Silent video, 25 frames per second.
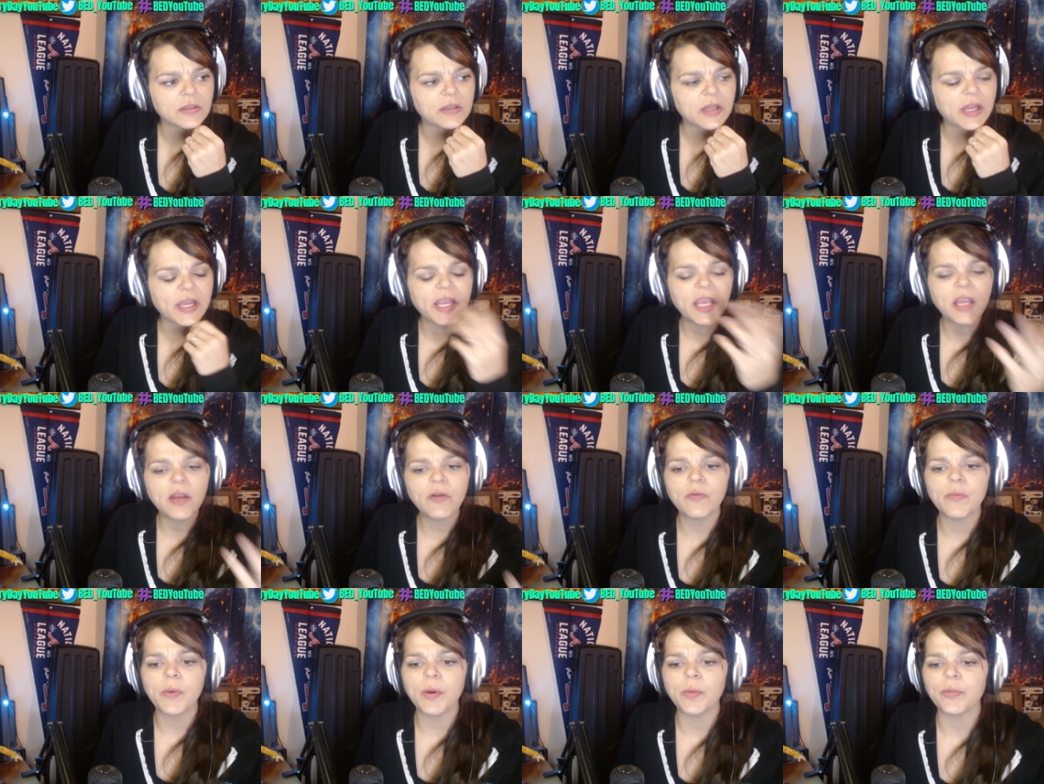I
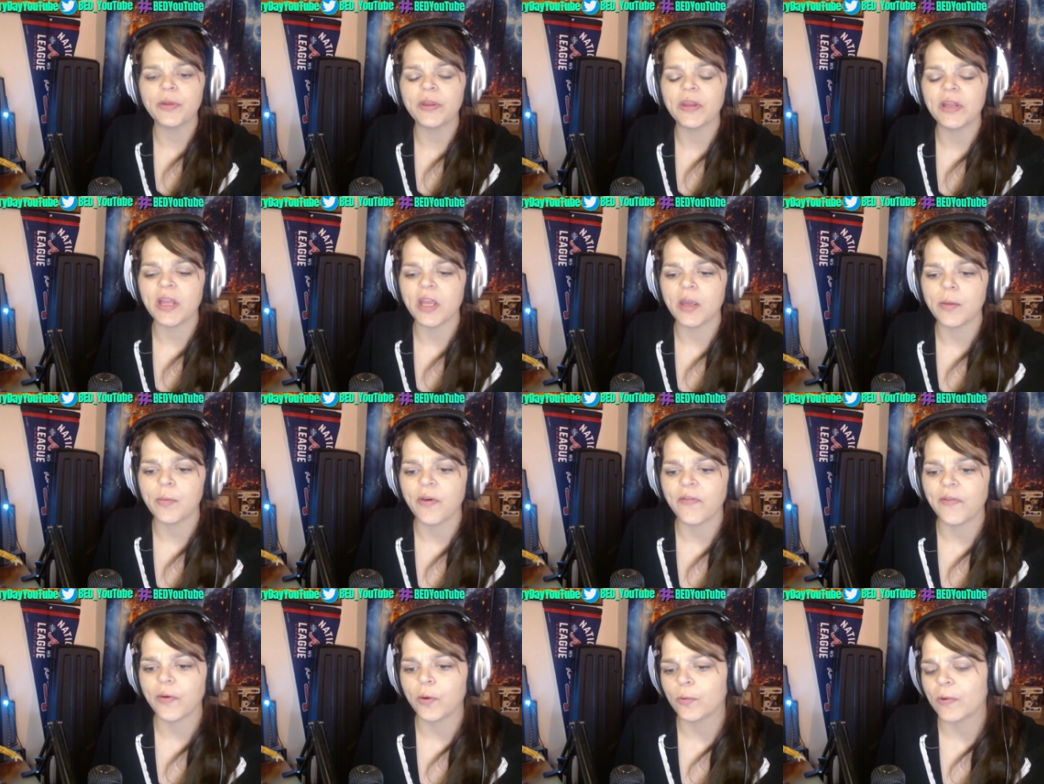can't remember the name
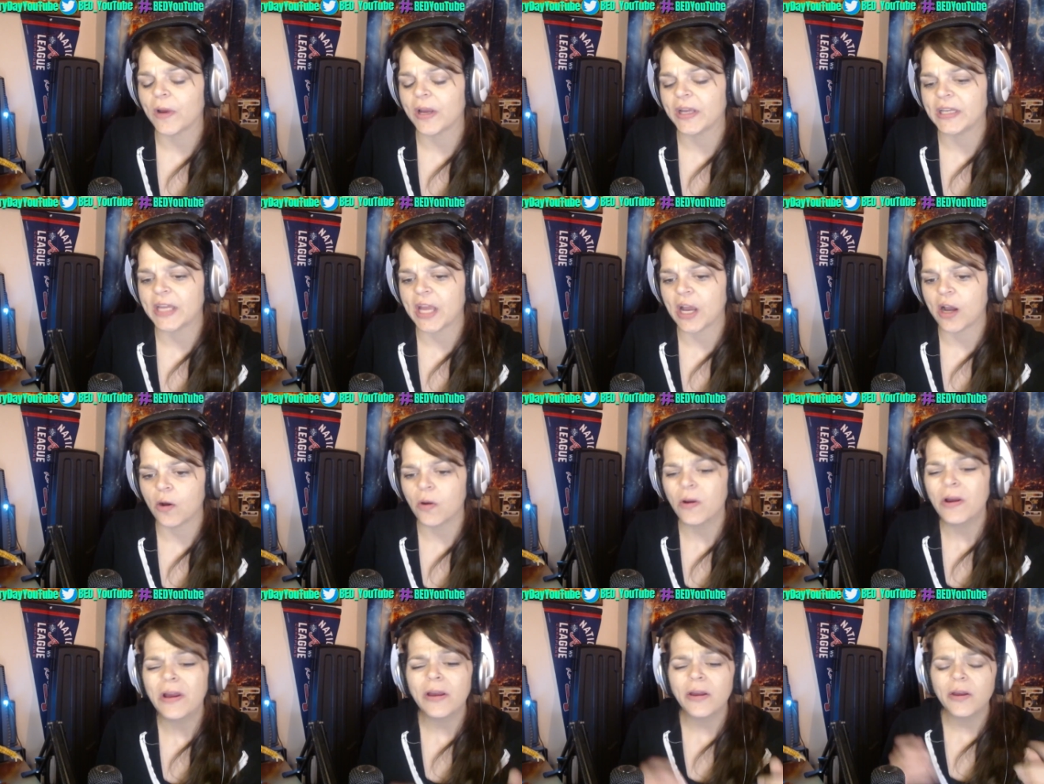of it right
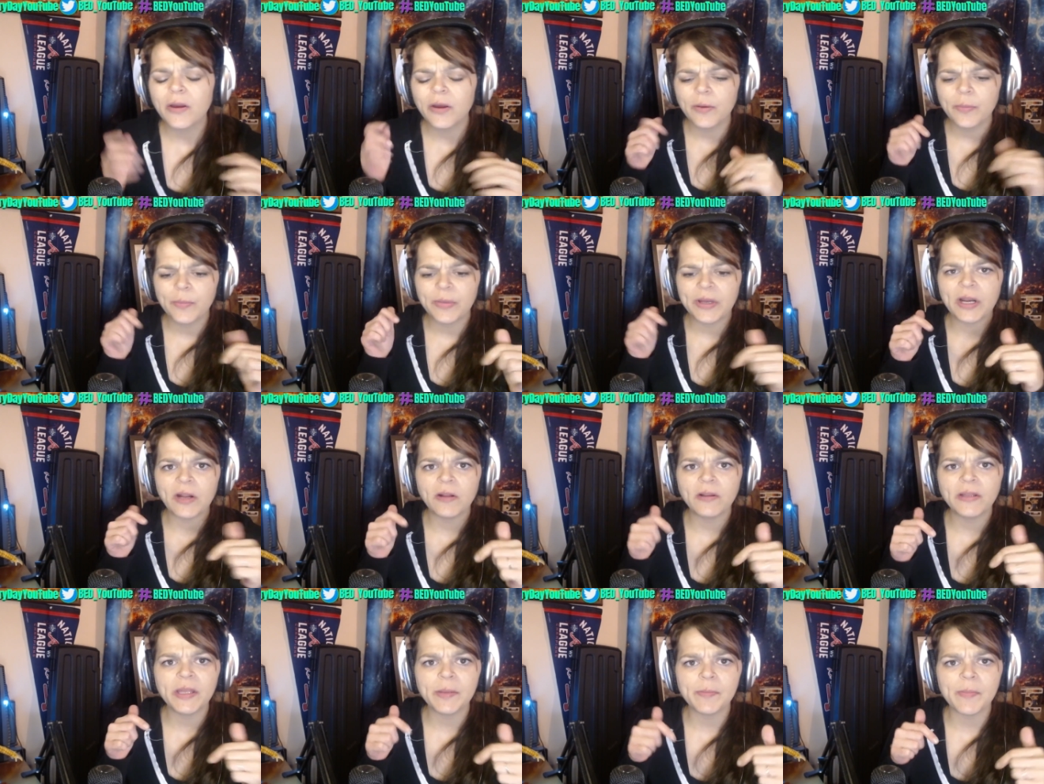now, but
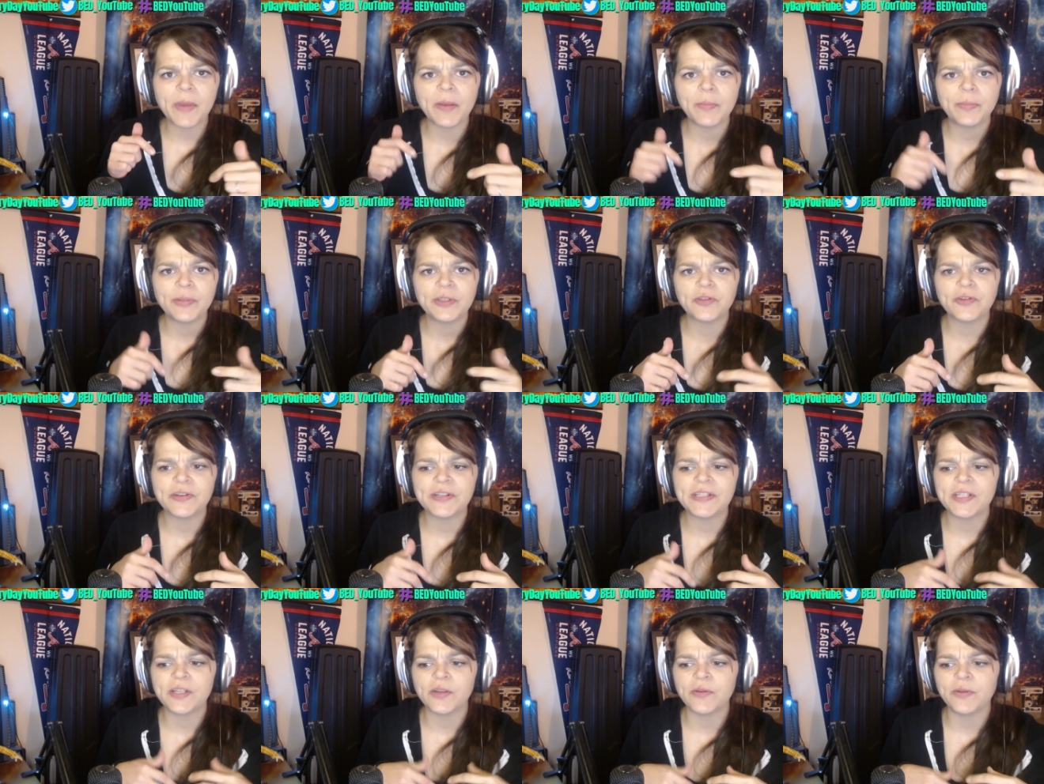I'll link my
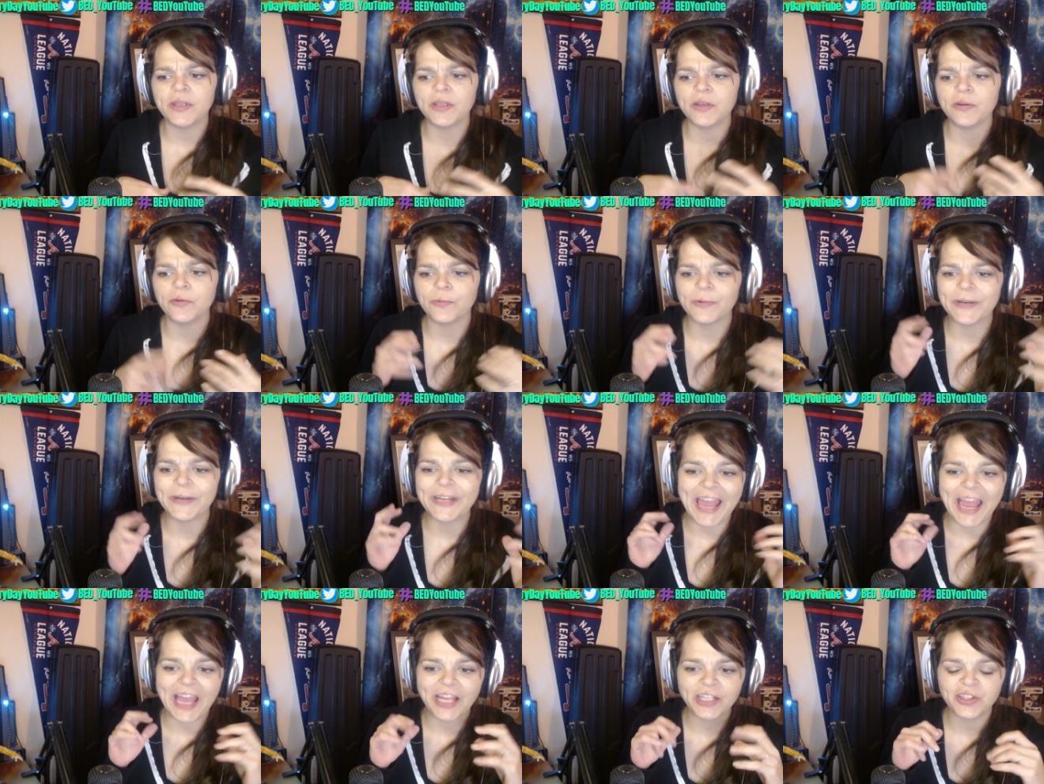Patrice O'Neal
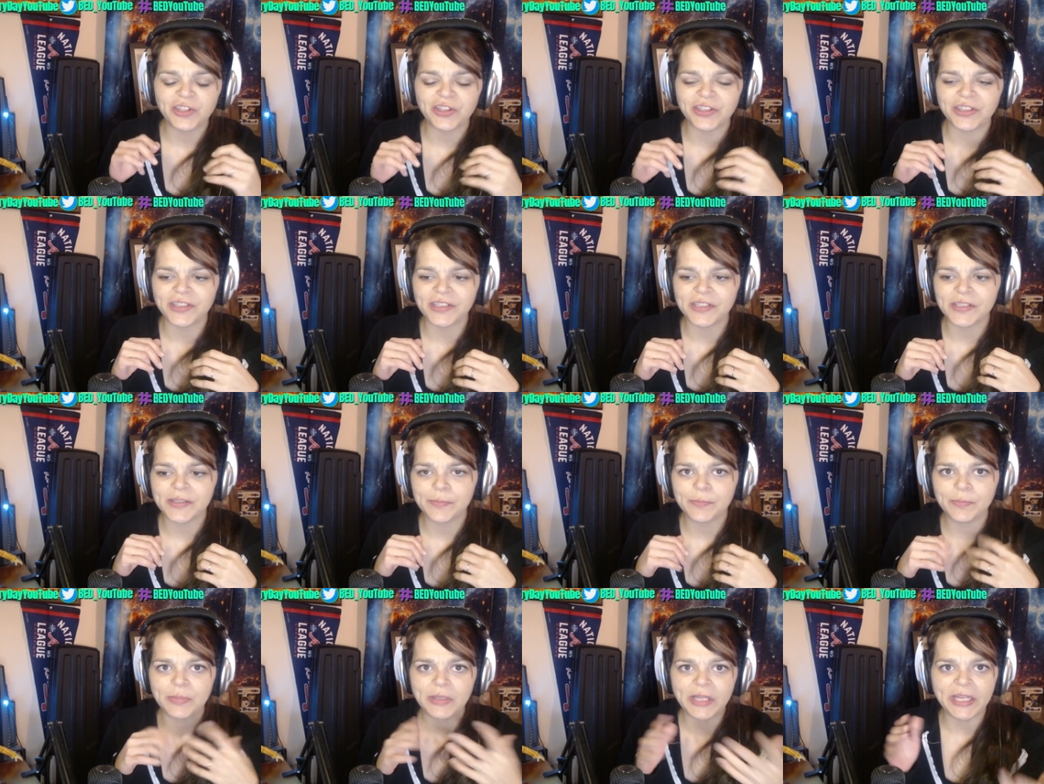
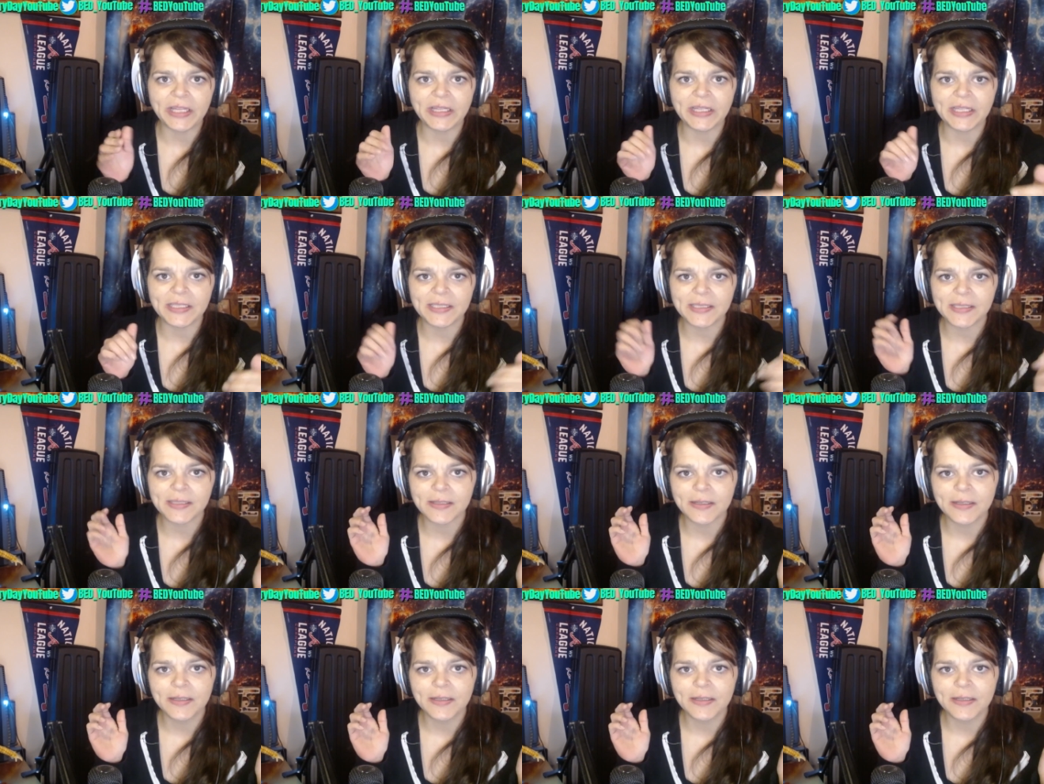reactions playlist